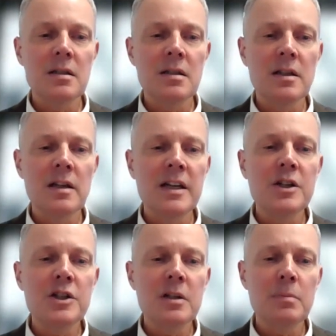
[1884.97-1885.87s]
the
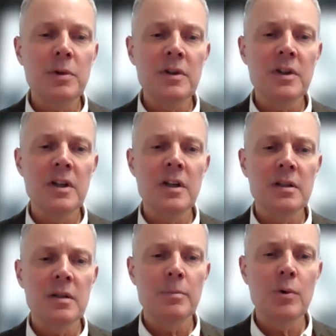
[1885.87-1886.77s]
leadership and
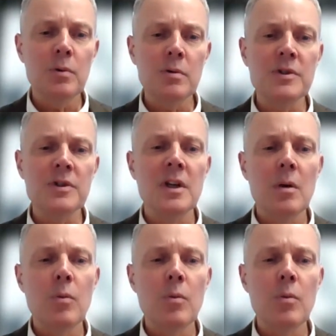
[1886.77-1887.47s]
the boards